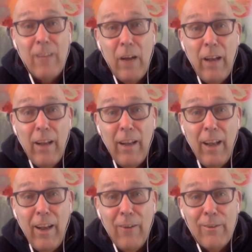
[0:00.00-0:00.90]
no,
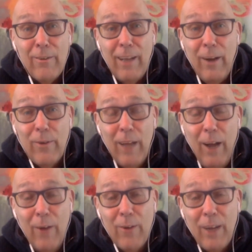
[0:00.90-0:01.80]

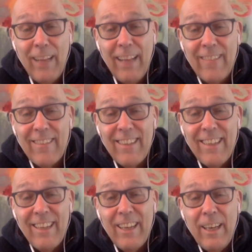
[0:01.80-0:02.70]
not that.
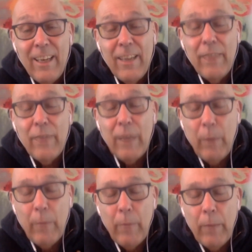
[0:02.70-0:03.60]
You've got
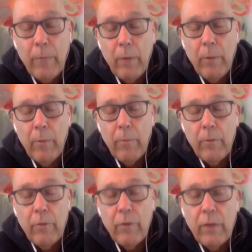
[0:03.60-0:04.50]
one big problem.
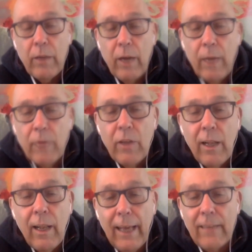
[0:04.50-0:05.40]
You've got arms
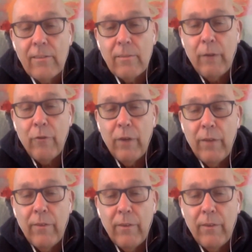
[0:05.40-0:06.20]
and legs, my friend.